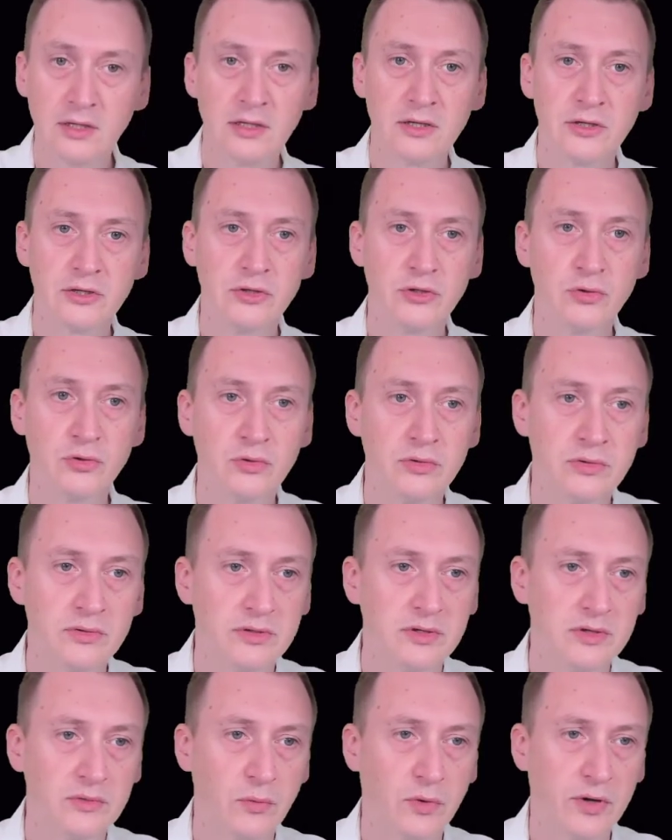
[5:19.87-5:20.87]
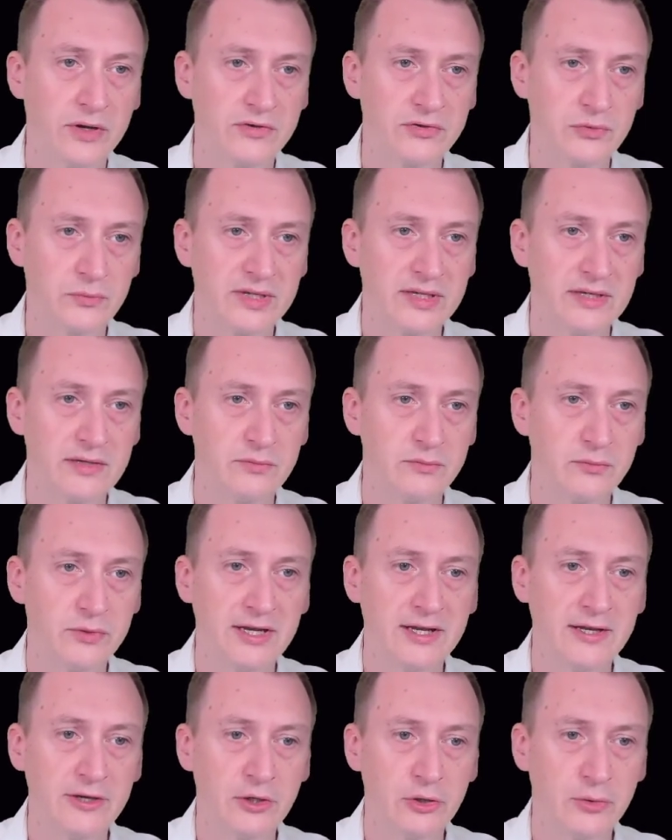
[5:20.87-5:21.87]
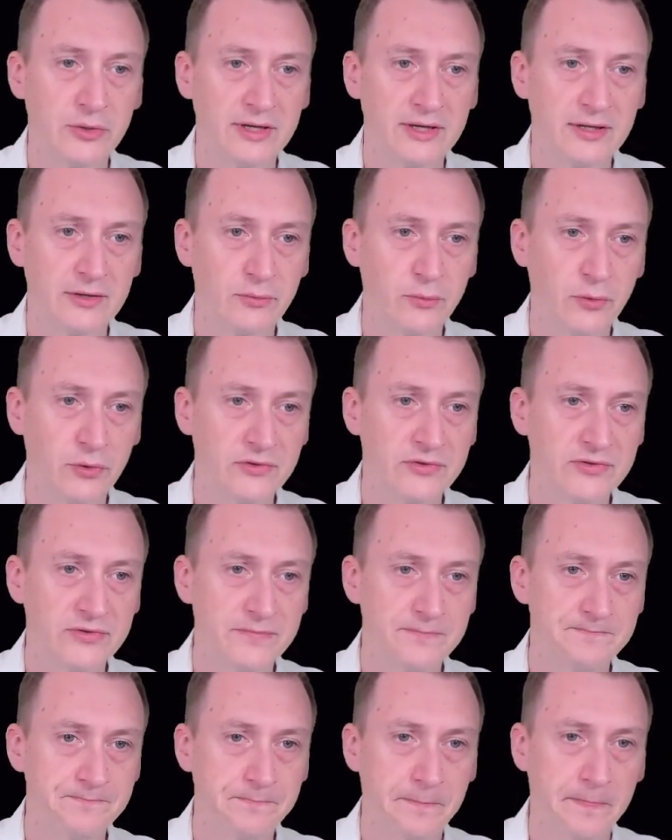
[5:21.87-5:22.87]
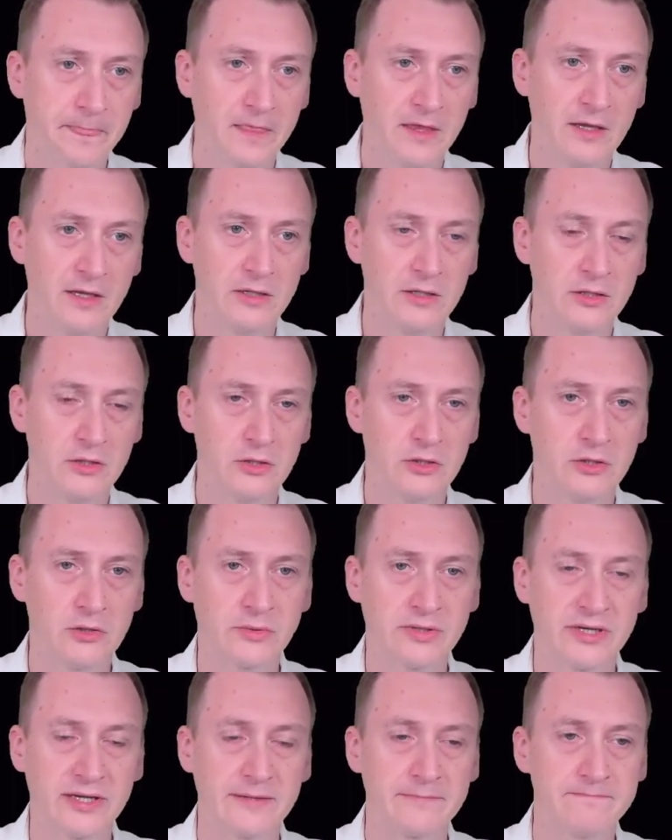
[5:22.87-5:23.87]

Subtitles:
new one. So we really know that it works. Okay,